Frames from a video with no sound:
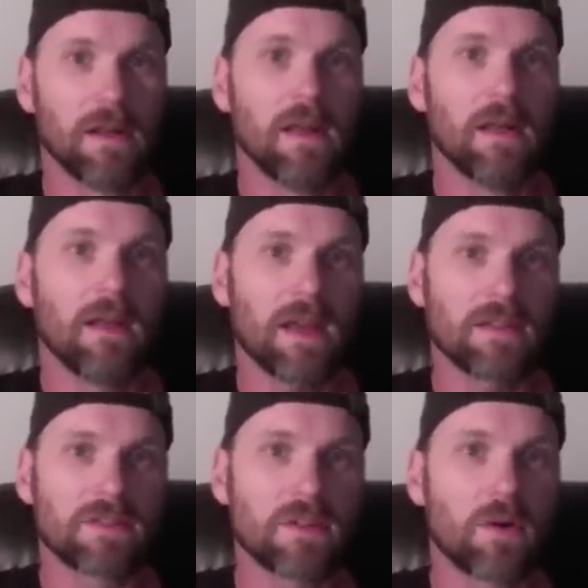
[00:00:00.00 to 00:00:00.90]
And
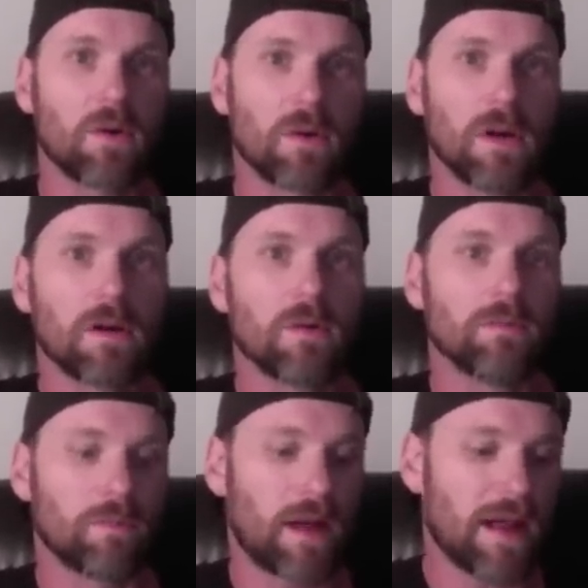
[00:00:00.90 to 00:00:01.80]
so
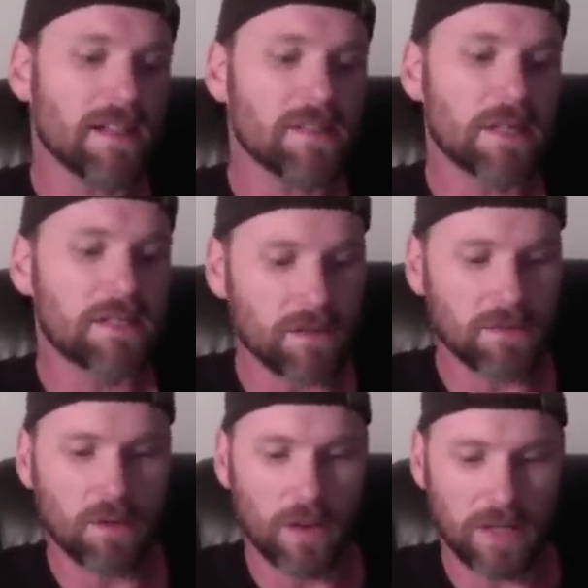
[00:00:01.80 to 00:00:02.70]
I asked myself the
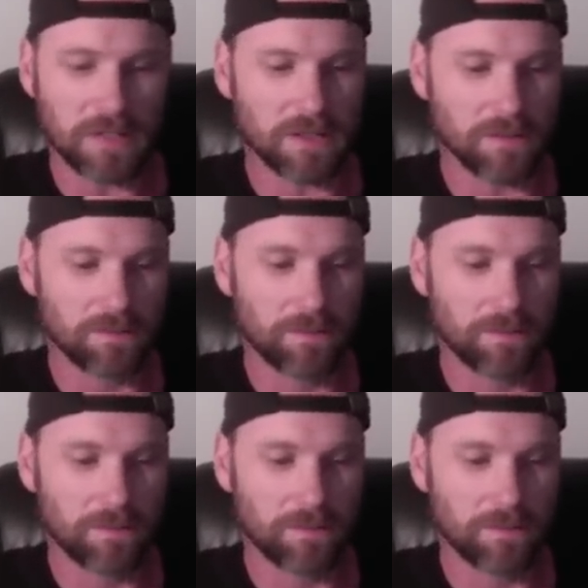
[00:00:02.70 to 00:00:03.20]
question